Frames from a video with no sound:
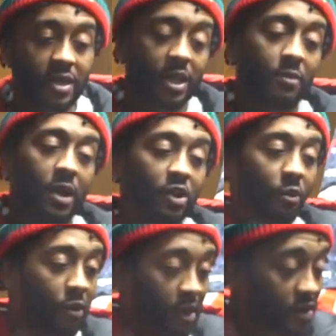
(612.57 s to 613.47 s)
they're my little
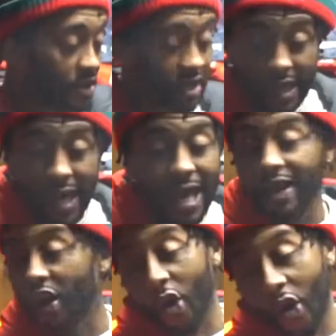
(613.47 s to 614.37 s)
brothers, they got
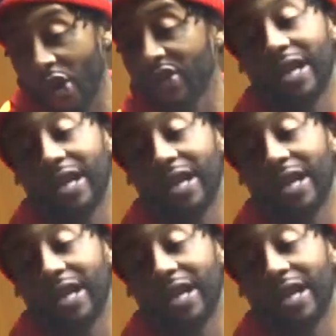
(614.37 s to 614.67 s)
all the